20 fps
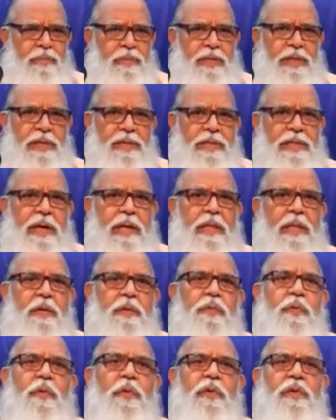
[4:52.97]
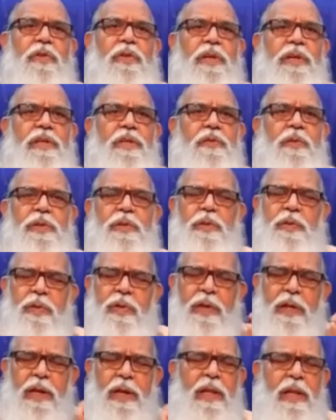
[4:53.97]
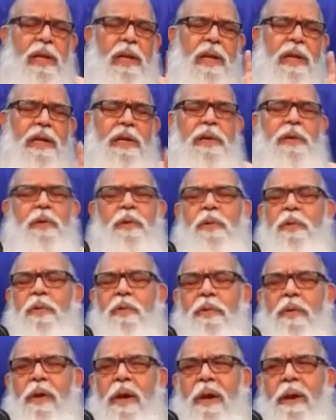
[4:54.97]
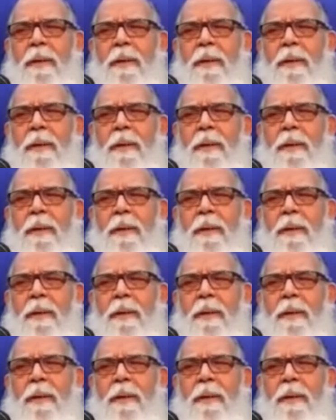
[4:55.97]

These are the four things we should clearly know.